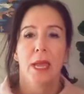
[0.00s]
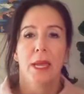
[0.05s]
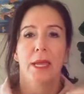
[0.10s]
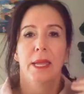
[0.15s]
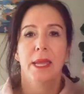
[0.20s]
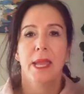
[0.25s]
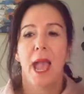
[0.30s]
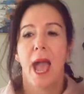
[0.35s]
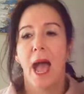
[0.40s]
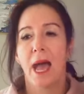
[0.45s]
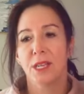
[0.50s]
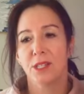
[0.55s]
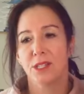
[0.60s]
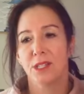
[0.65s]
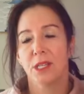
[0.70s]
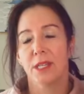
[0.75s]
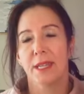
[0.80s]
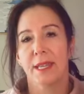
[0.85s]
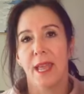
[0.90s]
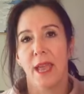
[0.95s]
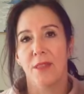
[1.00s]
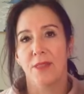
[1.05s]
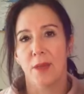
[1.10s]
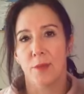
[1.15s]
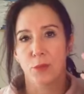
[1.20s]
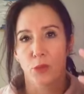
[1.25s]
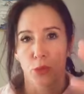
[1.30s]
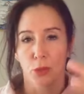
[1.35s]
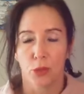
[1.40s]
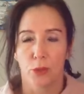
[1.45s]
He had to get
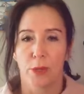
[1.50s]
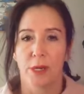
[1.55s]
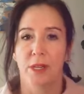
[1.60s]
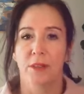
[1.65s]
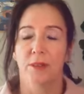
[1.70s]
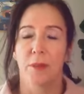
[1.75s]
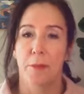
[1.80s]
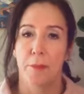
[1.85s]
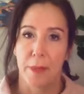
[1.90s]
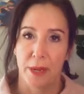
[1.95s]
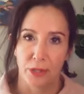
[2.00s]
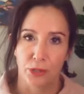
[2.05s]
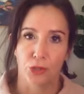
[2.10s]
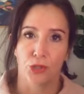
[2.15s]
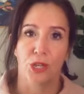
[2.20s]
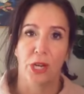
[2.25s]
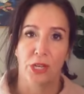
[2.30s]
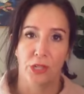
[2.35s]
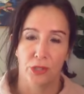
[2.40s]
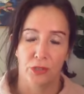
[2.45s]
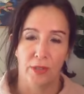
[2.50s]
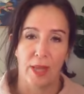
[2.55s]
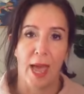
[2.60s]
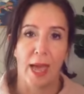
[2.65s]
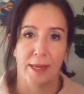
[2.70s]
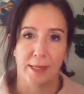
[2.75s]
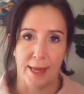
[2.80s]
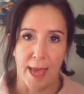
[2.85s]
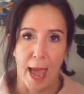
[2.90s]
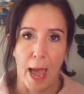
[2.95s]
them to agree to some major changes that
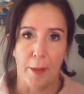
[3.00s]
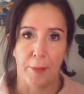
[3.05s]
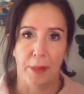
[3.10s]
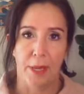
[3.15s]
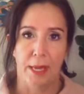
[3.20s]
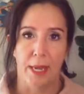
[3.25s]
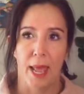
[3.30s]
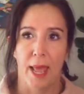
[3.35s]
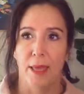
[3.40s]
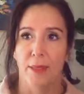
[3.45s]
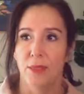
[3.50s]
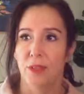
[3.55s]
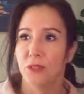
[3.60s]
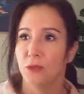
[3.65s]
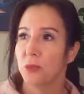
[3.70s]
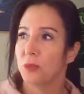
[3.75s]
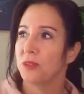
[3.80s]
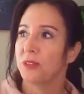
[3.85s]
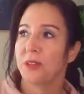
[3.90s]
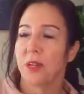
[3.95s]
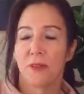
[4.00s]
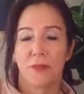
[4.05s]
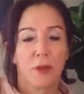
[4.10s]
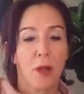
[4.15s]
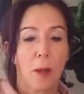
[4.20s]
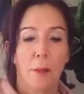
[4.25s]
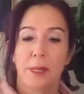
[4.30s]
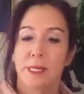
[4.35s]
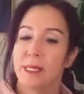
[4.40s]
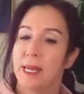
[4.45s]
had to happen. And this was stuff
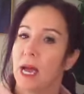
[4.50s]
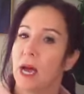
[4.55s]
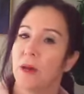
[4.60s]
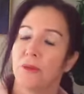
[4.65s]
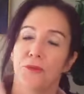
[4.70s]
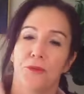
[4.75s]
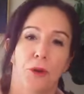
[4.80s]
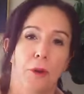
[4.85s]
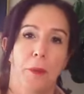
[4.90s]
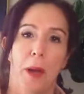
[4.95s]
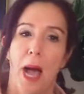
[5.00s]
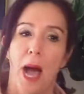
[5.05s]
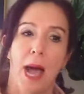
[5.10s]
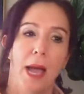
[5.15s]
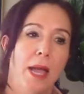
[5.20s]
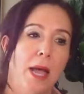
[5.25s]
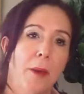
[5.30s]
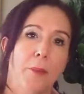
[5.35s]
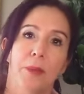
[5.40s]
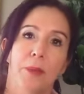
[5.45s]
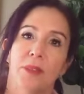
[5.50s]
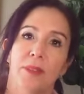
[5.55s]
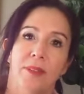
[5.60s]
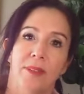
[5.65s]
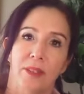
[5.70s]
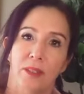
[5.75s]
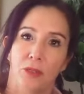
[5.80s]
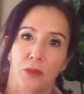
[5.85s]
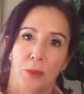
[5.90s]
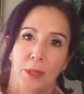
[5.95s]
coming down from high up in the
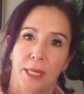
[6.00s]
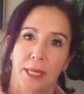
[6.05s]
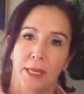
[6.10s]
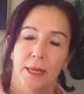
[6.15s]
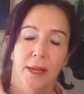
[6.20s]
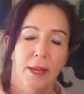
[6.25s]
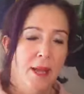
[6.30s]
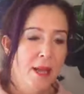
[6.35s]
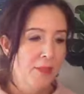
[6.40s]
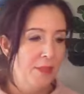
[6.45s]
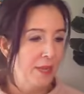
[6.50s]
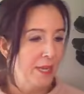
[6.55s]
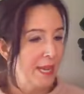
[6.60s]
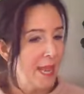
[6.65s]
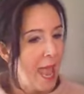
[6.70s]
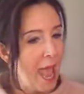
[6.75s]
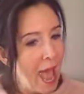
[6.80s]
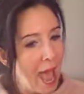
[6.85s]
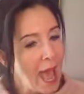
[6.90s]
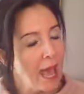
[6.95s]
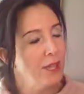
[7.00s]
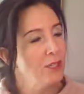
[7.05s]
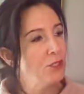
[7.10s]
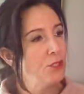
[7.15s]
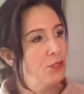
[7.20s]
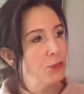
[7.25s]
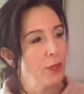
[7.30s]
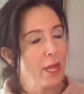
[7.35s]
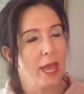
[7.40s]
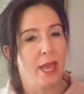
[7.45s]
C suite that he had
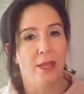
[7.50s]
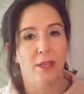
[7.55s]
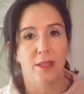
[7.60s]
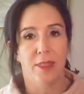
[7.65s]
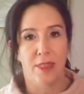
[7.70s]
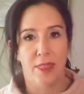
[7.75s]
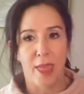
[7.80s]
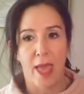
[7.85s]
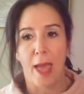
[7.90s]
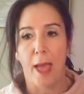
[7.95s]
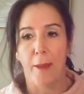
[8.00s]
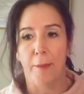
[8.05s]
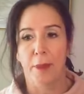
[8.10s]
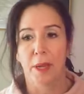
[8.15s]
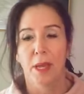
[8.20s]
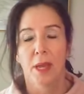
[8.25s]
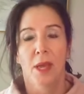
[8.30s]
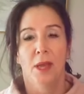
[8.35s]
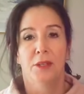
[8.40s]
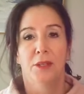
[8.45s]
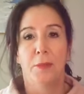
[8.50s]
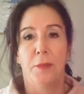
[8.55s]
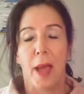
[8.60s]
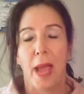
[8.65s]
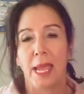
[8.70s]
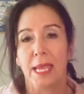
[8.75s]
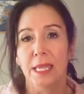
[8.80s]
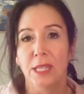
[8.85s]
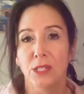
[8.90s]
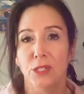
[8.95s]
to get them to
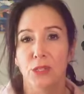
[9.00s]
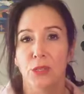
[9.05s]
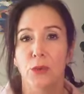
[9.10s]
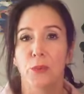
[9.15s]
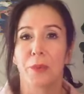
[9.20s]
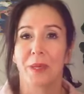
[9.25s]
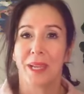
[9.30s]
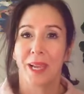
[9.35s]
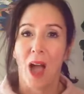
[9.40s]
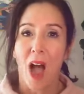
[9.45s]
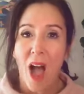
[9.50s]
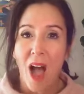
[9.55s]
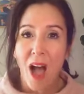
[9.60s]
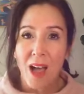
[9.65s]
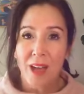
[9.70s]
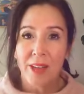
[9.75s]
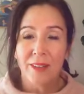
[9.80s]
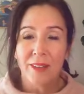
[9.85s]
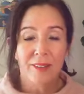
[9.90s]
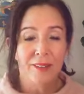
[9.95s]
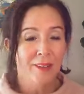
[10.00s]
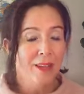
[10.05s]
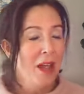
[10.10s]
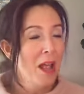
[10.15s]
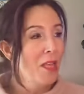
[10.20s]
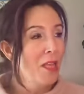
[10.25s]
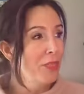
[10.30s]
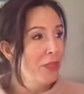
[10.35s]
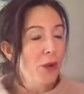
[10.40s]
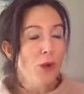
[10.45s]
buy into because
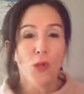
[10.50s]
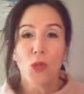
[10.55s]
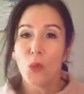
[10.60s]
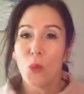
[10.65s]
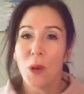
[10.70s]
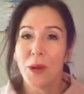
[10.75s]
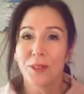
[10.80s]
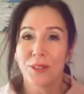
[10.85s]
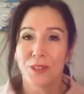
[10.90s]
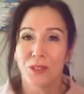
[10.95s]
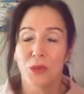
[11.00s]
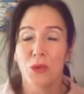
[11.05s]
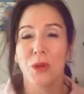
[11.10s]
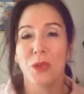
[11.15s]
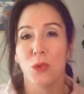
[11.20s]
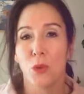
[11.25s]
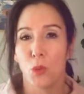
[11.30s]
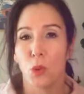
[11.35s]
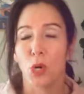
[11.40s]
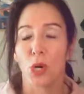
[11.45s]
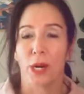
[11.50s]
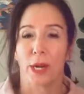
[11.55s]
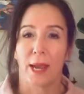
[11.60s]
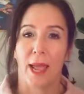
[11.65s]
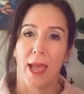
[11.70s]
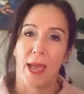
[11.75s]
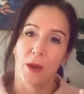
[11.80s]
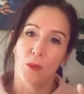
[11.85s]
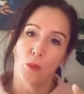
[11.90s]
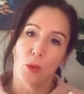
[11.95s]
they're the ones doing the
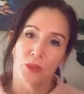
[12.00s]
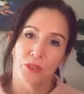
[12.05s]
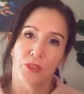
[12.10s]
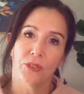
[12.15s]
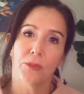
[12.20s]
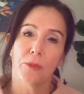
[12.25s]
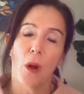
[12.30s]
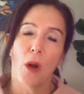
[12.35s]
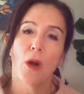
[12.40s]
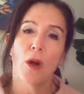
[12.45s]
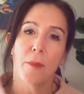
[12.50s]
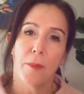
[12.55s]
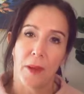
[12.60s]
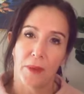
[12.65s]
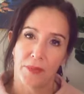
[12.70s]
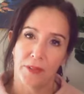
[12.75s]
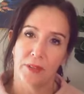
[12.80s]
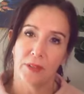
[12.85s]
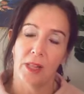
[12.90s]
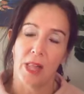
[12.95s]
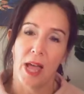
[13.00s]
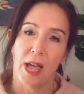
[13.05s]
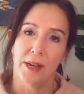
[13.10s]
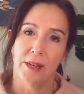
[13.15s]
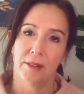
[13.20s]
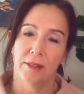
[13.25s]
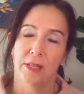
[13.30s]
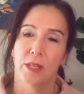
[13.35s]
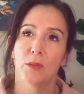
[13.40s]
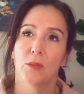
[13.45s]
work. And what's smart about this
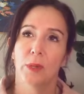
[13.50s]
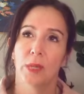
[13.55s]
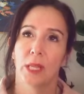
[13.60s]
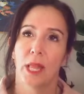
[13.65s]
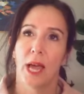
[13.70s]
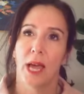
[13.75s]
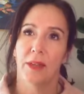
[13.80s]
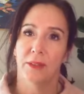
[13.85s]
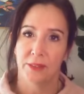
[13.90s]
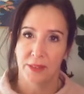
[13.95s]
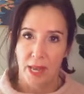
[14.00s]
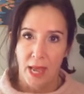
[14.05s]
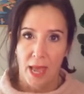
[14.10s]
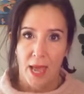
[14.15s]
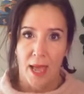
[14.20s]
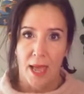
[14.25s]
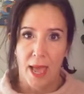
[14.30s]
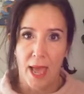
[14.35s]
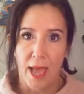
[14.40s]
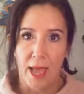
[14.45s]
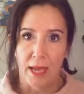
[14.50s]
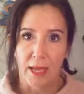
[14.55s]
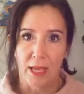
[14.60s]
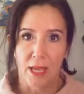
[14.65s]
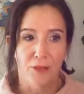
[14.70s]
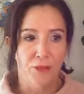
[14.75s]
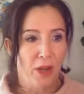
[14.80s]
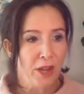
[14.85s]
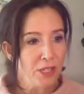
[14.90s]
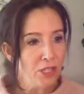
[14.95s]
client is he realized, hey,
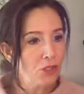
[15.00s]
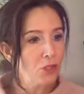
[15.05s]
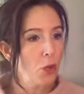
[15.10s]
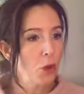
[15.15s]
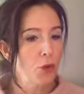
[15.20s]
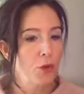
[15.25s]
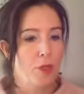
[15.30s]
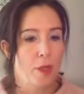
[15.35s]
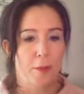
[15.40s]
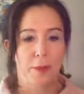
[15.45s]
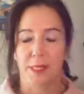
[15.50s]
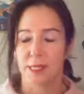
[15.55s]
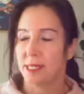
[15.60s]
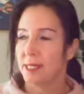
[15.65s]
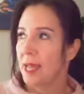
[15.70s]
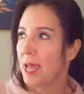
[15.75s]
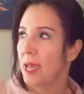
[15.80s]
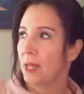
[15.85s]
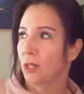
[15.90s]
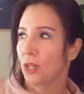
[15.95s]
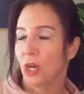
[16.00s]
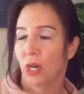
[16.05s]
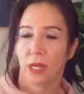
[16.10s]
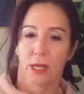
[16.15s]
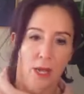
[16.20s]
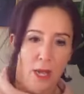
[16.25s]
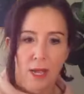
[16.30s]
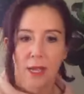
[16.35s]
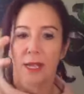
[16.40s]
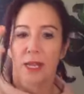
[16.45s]
if I just go to them and say, look,
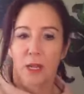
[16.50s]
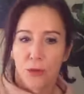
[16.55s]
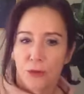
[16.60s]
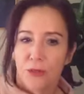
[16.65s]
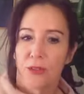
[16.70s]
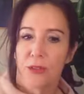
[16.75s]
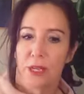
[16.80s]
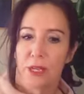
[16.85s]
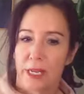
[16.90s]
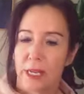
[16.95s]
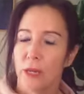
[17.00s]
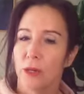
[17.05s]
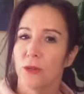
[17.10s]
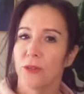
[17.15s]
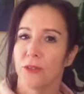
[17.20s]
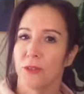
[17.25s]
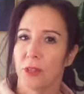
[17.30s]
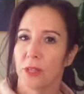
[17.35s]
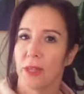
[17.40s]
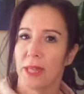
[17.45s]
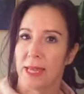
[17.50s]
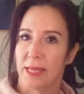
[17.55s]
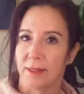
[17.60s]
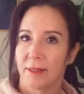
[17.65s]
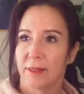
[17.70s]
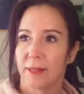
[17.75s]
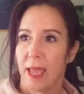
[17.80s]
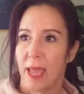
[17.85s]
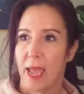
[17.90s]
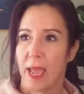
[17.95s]
here's the here's the
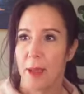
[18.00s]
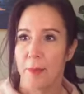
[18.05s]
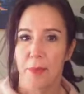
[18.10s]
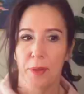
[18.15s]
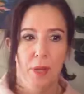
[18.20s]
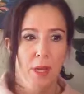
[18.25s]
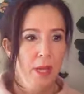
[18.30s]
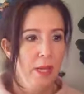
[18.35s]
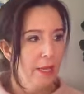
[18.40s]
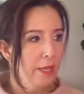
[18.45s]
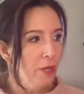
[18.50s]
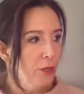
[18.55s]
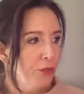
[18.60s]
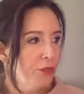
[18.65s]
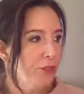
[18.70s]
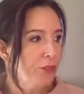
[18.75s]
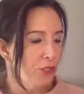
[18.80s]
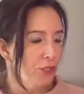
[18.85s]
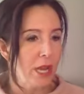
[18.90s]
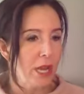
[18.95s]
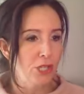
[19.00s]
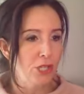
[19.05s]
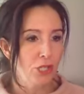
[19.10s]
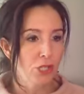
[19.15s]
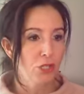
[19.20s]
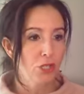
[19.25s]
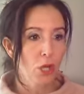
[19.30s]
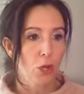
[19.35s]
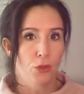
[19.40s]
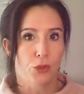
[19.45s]
landscape, here's the
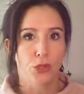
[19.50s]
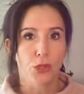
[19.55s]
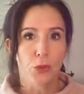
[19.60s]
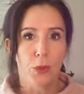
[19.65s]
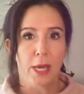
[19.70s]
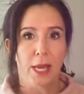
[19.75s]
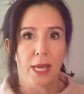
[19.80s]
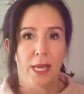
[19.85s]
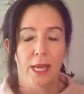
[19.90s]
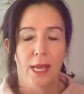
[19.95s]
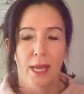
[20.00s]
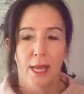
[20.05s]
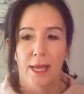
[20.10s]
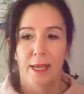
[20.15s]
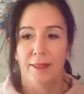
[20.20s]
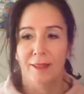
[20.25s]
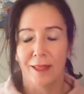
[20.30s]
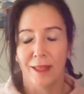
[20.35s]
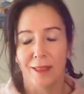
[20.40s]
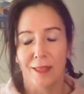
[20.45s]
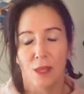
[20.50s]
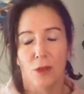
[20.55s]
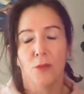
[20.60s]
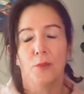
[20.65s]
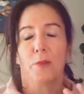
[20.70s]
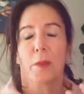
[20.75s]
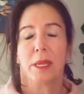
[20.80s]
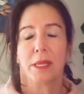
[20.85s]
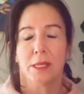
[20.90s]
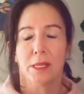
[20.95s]
changes, go do it. He said
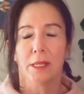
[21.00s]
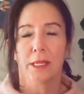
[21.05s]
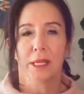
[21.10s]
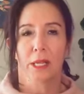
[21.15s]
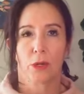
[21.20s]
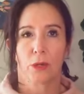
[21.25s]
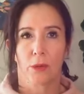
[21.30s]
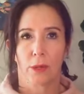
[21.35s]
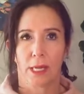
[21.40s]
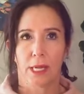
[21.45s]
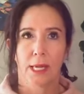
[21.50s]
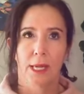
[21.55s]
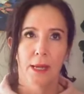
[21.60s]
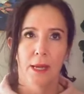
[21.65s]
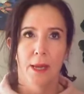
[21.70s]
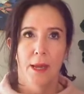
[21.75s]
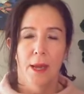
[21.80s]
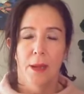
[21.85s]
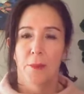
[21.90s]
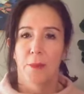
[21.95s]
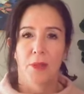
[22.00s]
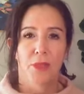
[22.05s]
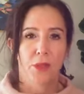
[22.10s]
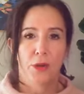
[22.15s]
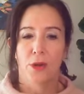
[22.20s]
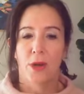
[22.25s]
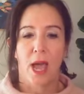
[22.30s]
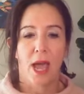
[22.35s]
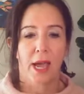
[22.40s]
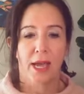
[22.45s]
they'll mentally agree, but
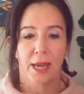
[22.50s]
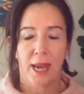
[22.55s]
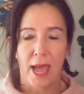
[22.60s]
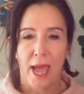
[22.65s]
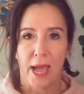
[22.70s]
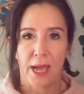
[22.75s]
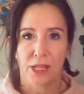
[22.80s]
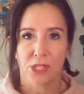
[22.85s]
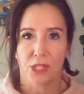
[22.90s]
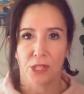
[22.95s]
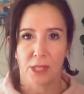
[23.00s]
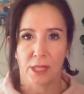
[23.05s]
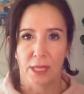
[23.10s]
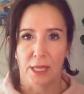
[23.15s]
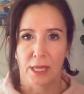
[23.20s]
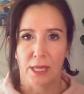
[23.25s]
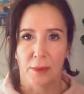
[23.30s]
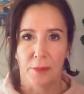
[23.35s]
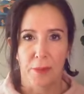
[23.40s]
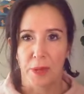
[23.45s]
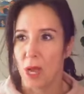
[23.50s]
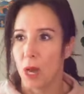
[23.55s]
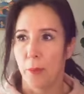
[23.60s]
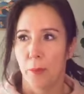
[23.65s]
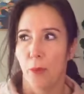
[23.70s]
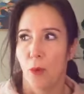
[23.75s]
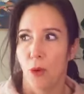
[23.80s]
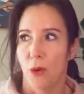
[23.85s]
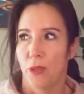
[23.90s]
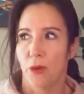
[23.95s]
they're not going to actually be
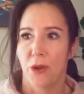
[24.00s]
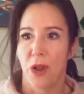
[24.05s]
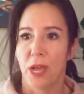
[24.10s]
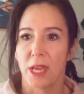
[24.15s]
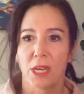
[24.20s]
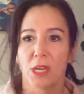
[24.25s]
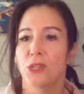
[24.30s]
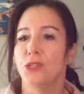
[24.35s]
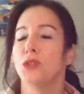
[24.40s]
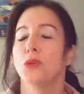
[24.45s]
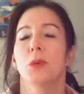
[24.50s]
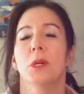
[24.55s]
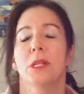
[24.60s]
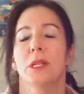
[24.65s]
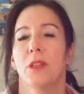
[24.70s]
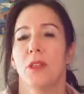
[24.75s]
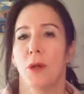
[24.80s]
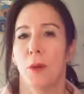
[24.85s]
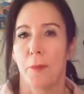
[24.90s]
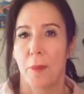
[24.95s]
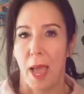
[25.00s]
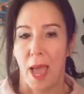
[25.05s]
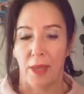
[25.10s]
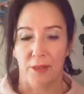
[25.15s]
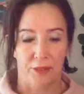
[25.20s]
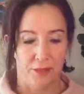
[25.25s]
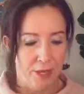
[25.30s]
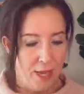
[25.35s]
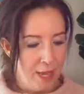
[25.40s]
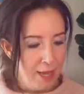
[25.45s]
on board and they're not going to do it to their
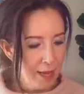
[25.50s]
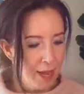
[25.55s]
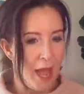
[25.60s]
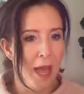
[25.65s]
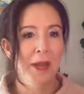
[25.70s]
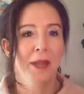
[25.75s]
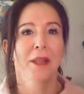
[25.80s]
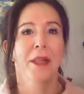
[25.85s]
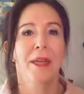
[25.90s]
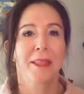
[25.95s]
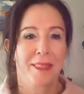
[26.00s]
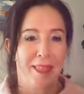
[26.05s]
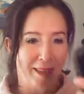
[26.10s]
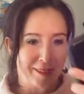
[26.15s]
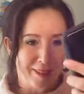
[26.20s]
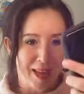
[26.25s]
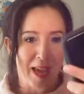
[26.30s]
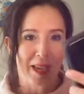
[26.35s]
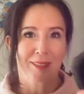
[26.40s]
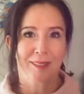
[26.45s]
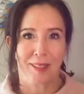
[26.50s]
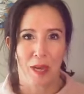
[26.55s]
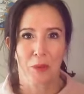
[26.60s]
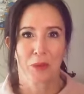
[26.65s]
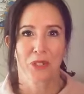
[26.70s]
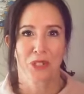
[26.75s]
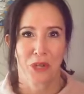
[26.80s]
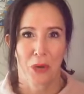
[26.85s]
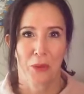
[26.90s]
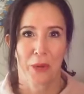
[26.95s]
best kind of like that text I
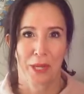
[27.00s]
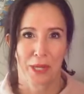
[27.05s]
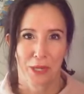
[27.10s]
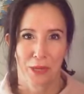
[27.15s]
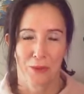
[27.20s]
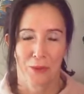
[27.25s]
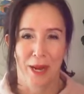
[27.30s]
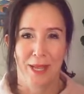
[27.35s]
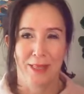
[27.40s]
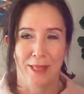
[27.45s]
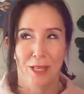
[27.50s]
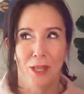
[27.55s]
was showing you, right?